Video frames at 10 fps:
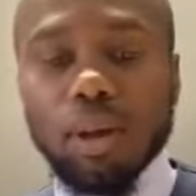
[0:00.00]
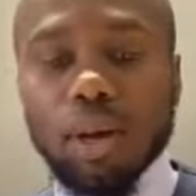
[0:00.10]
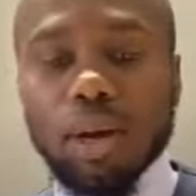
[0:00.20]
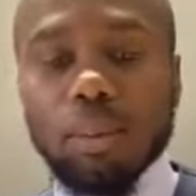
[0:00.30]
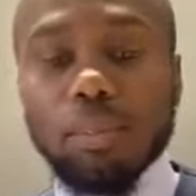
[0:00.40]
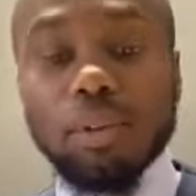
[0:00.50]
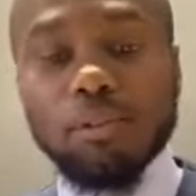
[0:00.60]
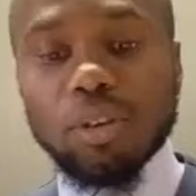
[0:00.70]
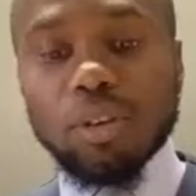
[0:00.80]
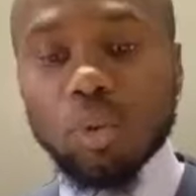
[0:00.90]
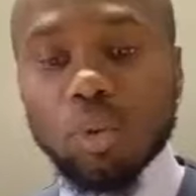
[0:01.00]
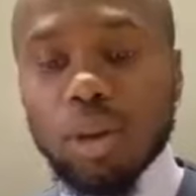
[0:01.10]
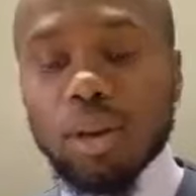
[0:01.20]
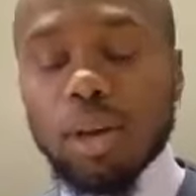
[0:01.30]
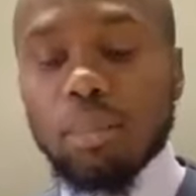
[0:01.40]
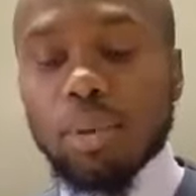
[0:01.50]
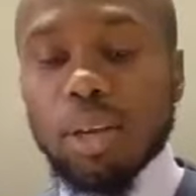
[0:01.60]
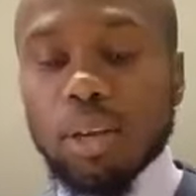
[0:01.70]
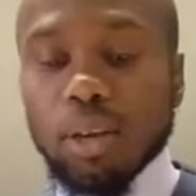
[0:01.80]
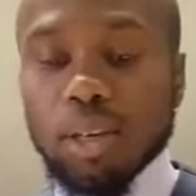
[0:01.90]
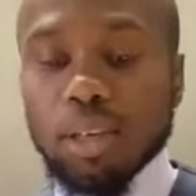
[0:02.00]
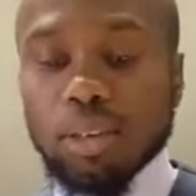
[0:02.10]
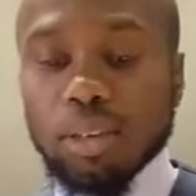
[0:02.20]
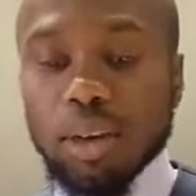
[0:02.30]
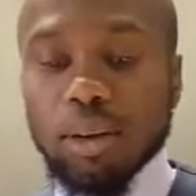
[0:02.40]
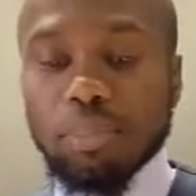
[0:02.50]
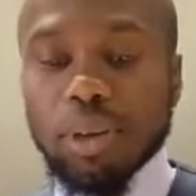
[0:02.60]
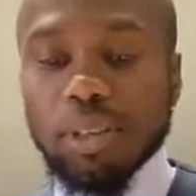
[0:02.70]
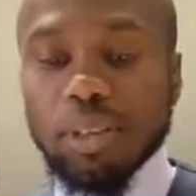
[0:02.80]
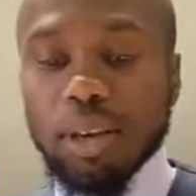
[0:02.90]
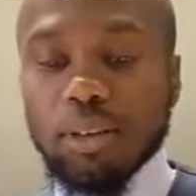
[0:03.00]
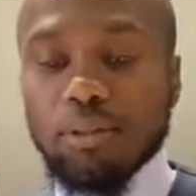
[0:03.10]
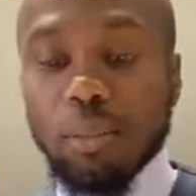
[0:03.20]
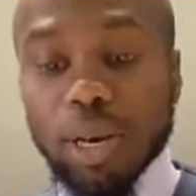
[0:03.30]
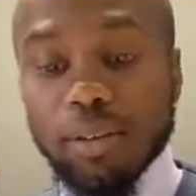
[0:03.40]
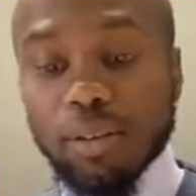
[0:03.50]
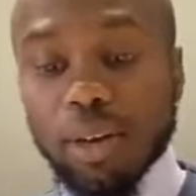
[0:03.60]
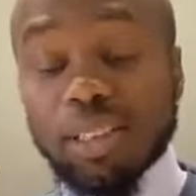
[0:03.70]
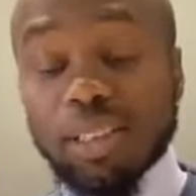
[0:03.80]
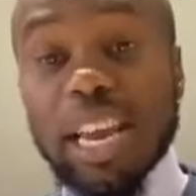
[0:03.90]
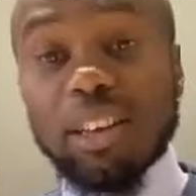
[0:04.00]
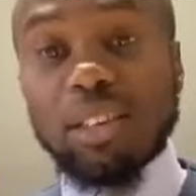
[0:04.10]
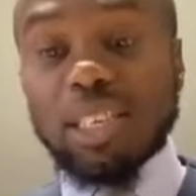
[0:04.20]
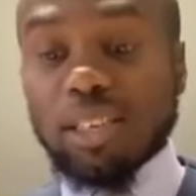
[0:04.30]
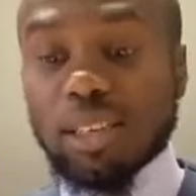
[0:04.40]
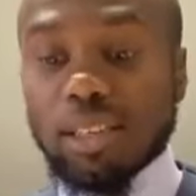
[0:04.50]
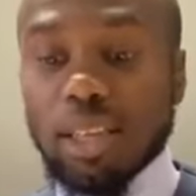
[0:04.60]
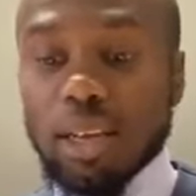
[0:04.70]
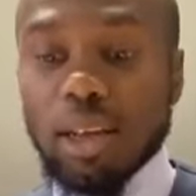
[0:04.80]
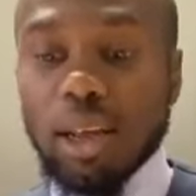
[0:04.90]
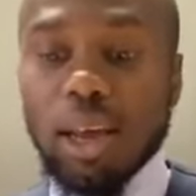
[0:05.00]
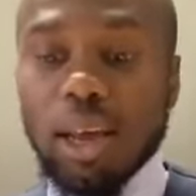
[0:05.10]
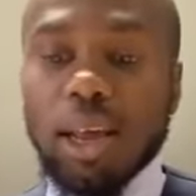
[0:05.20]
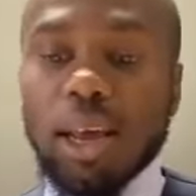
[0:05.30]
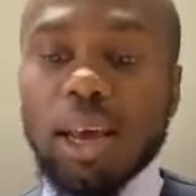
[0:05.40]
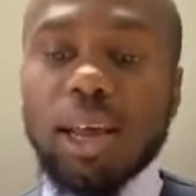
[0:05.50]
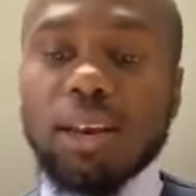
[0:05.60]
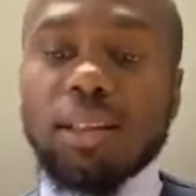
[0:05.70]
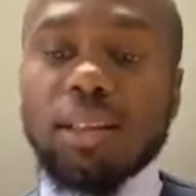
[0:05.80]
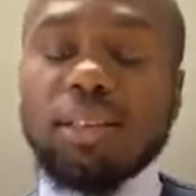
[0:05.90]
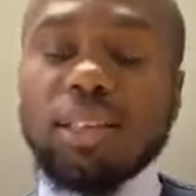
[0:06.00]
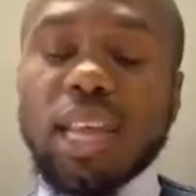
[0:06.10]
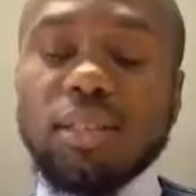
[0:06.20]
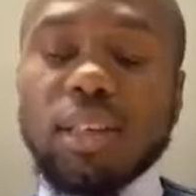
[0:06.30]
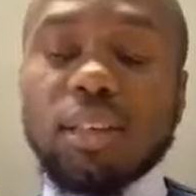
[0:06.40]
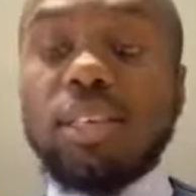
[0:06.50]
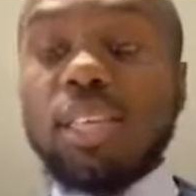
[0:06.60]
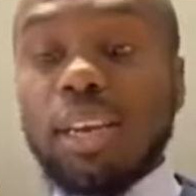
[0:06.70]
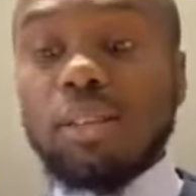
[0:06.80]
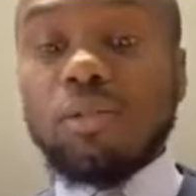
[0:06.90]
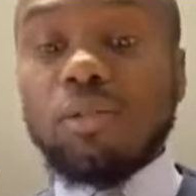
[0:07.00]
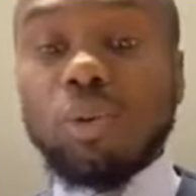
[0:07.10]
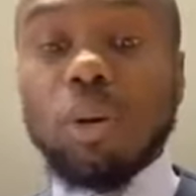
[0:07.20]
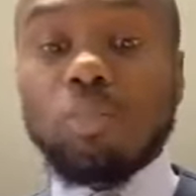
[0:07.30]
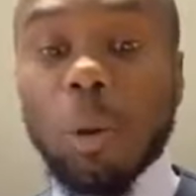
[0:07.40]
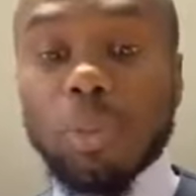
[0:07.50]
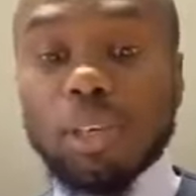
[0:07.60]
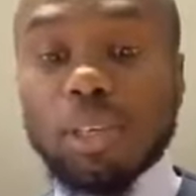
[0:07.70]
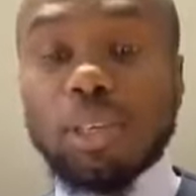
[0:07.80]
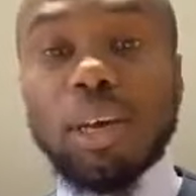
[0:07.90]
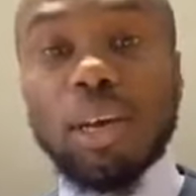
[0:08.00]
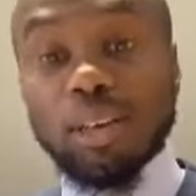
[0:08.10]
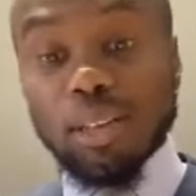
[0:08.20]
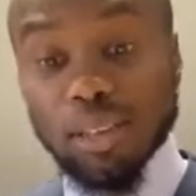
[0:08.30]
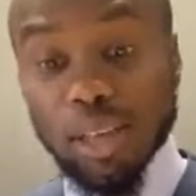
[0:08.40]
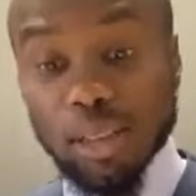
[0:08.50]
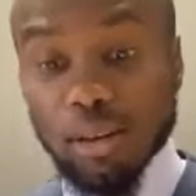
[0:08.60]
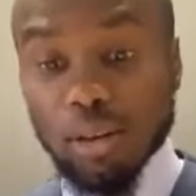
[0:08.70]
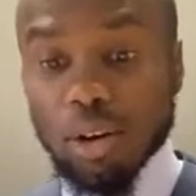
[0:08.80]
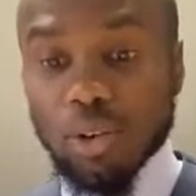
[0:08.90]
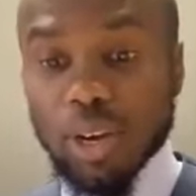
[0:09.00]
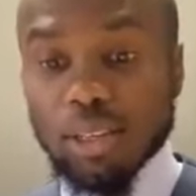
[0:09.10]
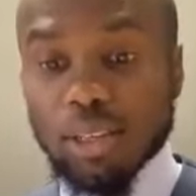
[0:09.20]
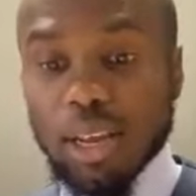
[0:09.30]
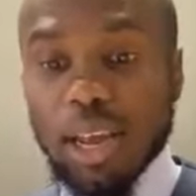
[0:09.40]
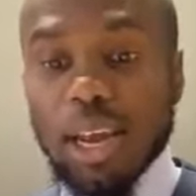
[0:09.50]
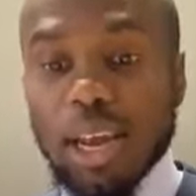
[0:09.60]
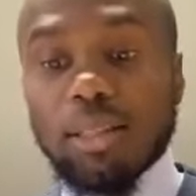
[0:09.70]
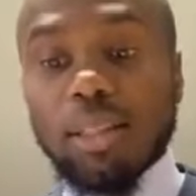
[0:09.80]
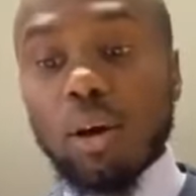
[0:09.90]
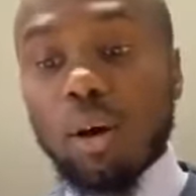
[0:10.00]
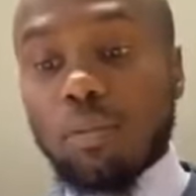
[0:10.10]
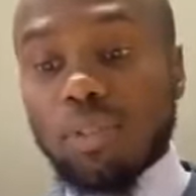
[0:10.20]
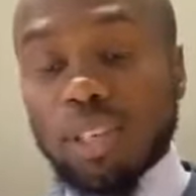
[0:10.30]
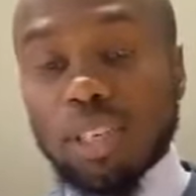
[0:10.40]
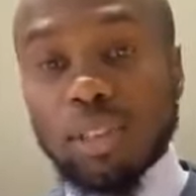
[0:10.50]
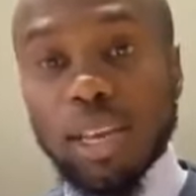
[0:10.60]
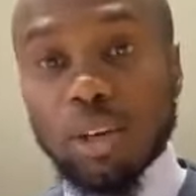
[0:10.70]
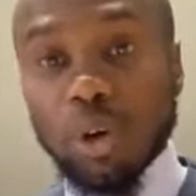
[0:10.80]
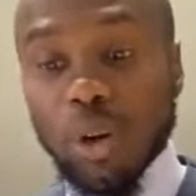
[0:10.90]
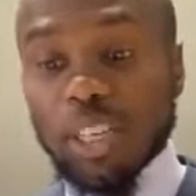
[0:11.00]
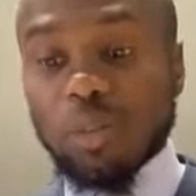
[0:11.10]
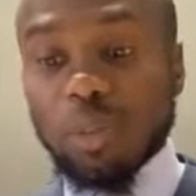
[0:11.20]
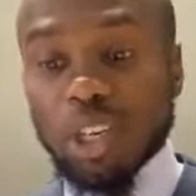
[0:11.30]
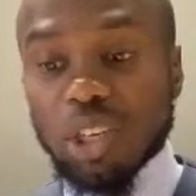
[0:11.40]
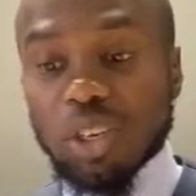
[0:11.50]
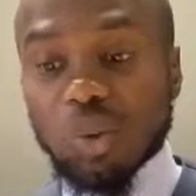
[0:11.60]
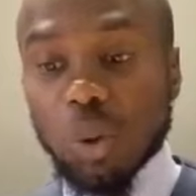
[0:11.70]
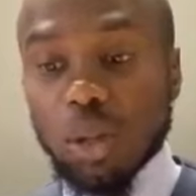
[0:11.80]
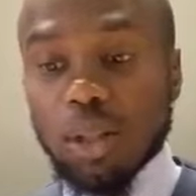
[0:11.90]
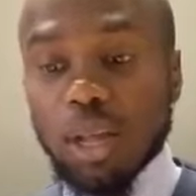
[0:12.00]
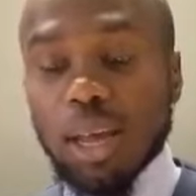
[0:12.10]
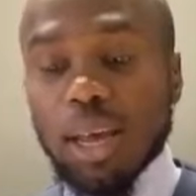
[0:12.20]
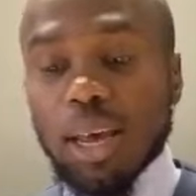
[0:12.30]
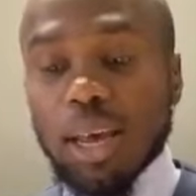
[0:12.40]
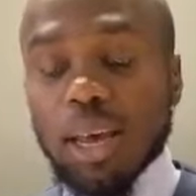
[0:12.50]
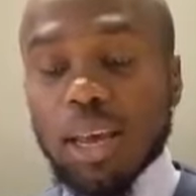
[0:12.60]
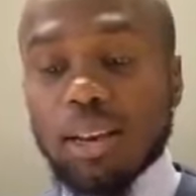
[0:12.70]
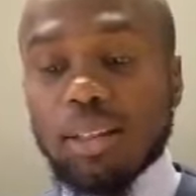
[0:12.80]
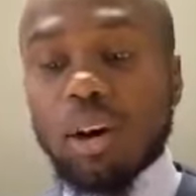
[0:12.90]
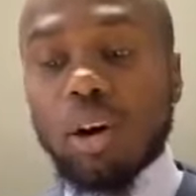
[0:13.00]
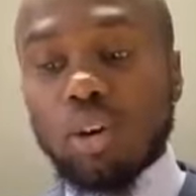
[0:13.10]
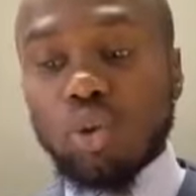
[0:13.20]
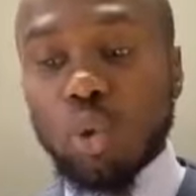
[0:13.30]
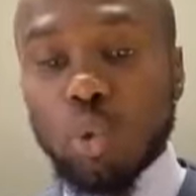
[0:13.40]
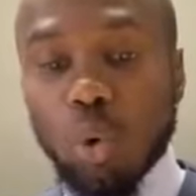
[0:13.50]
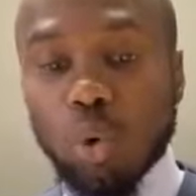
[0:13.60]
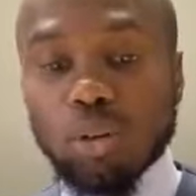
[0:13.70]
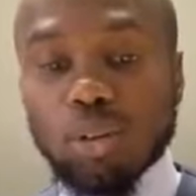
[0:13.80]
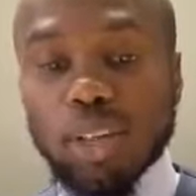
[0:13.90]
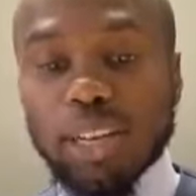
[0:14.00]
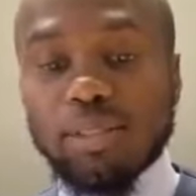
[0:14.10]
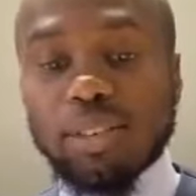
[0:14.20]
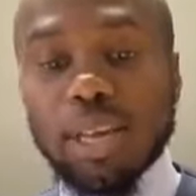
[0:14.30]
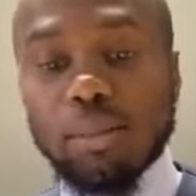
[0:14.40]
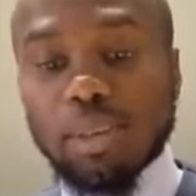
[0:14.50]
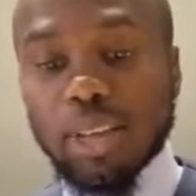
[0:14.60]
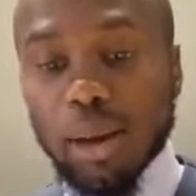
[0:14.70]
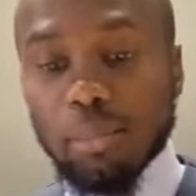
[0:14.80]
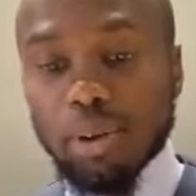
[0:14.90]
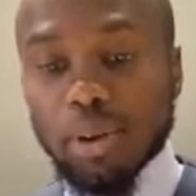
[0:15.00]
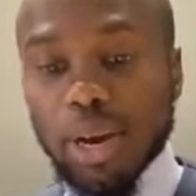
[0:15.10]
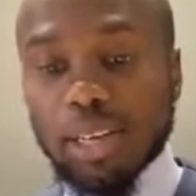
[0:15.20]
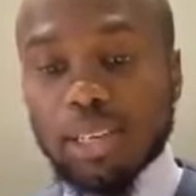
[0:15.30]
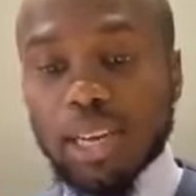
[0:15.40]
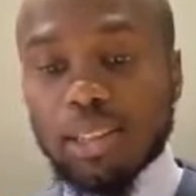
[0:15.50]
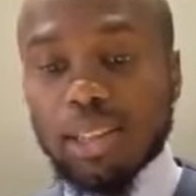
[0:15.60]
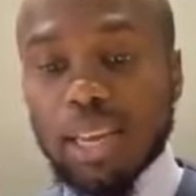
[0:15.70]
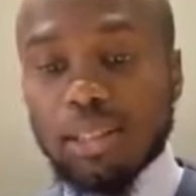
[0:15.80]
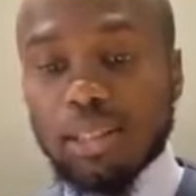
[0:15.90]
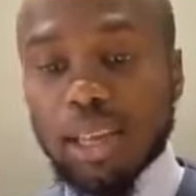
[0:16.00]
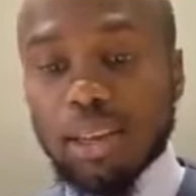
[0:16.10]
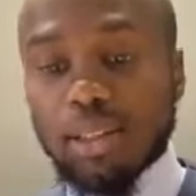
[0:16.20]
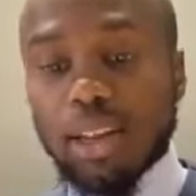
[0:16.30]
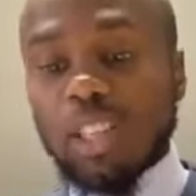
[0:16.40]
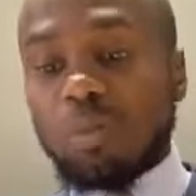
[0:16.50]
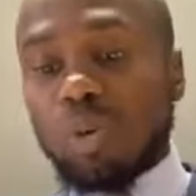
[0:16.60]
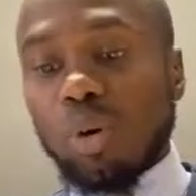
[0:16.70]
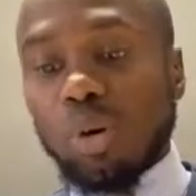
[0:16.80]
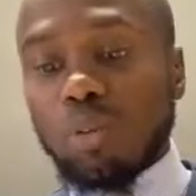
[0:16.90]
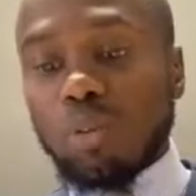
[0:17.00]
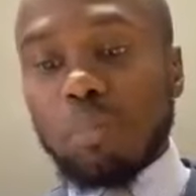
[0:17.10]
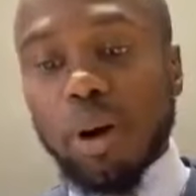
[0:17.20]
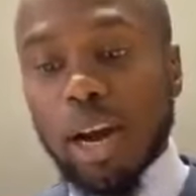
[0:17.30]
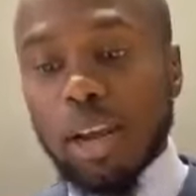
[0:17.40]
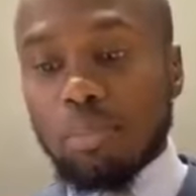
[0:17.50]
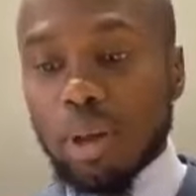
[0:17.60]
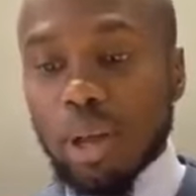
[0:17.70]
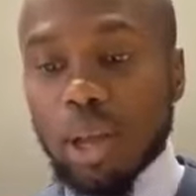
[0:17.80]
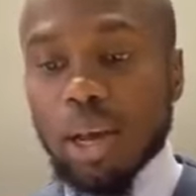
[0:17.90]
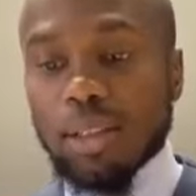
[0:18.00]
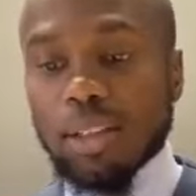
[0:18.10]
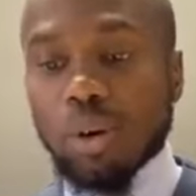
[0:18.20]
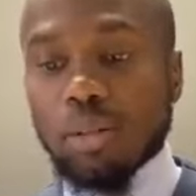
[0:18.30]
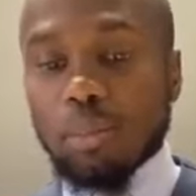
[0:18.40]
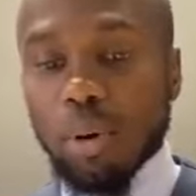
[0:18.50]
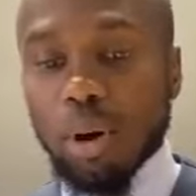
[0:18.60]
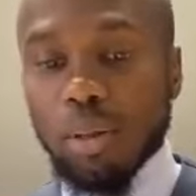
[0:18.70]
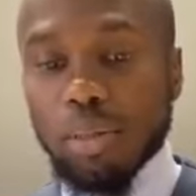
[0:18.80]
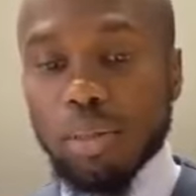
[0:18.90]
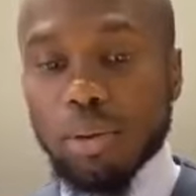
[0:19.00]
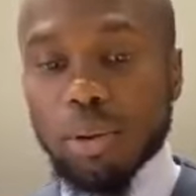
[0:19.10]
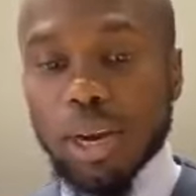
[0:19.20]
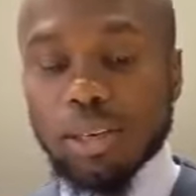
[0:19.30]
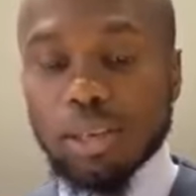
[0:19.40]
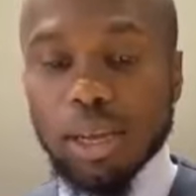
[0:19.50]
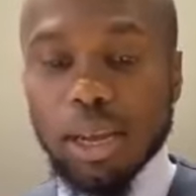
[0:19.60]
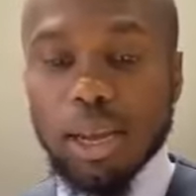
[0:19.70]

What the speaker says: The first one, Nick, is basically from one of our estate agents, as I said. And they state that tenants viewed a property and they signed the contract. And they obviously did the ingoing inspection as well. And there are two walls that have some damp, right? And they think that it's because of a pipe that's on the bath, right?